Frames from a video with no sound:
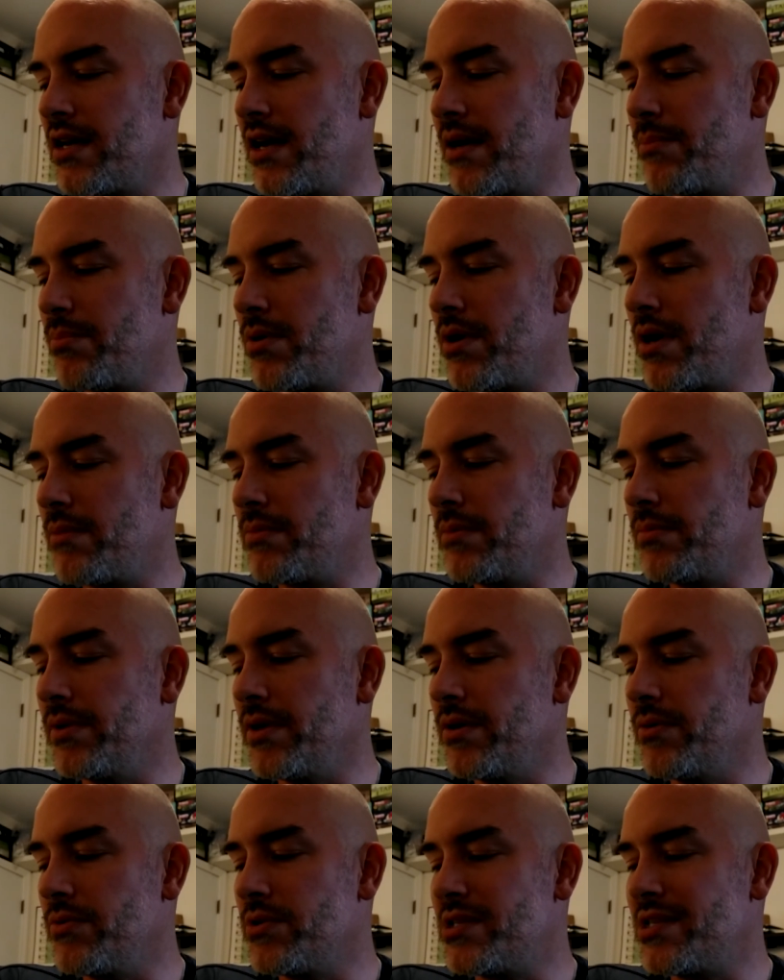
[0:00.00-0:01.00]
I
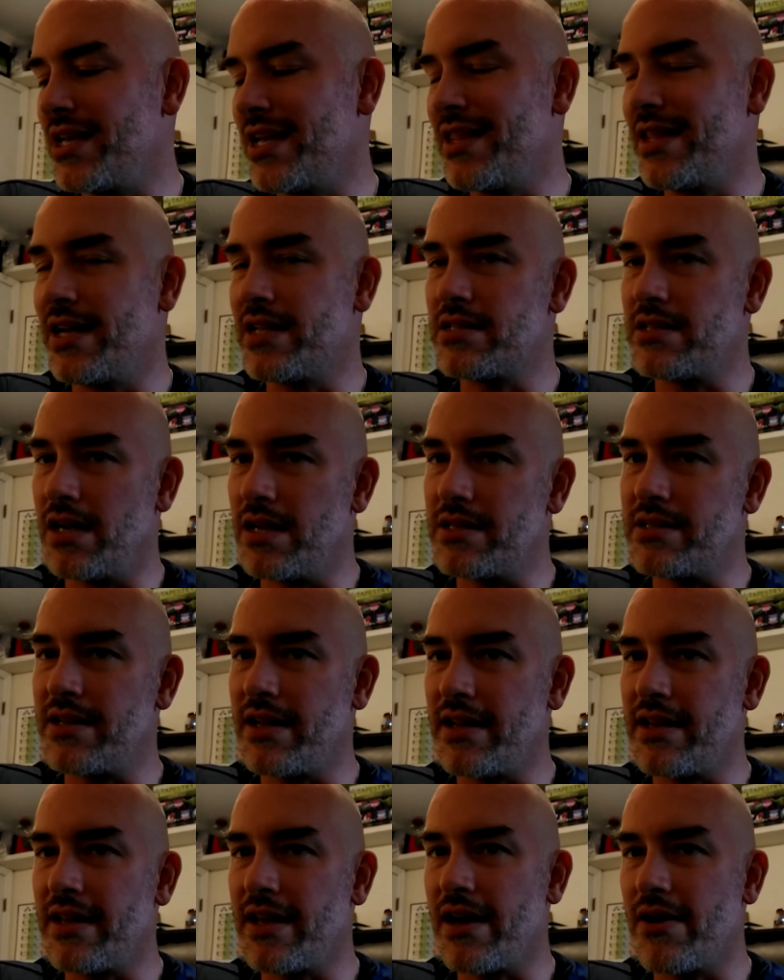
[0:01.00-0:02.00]
probably would say that's not
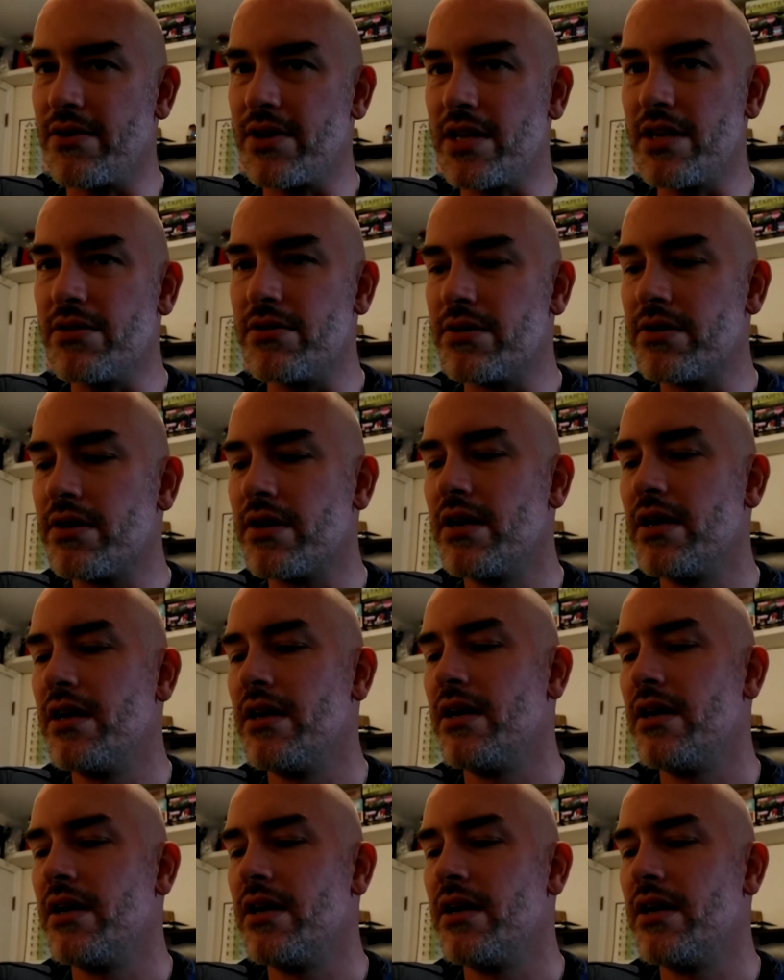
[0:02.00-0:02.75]
standing out either.